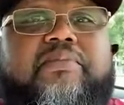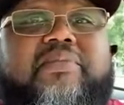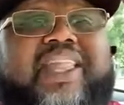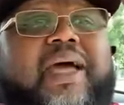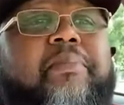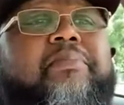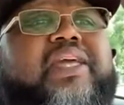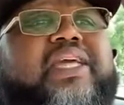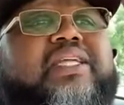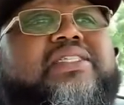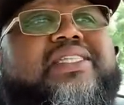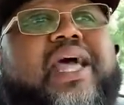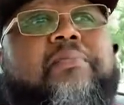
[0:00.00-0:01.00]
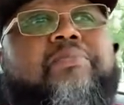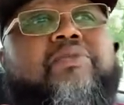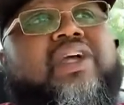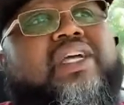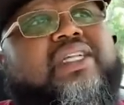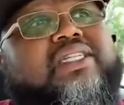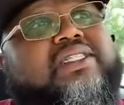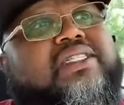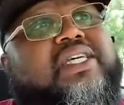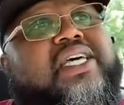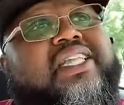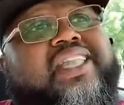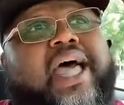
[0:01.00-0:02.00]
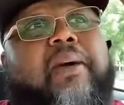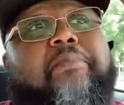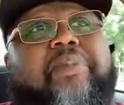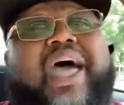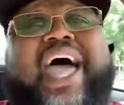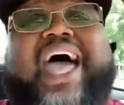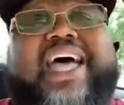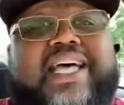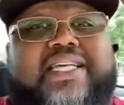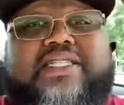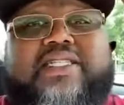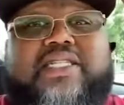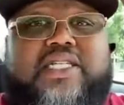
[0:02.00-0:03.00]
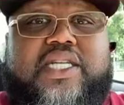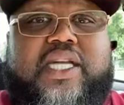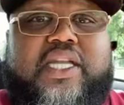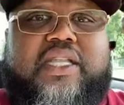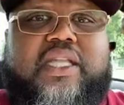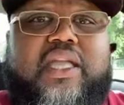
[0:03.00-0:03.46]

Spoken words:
that means that brings that past shit,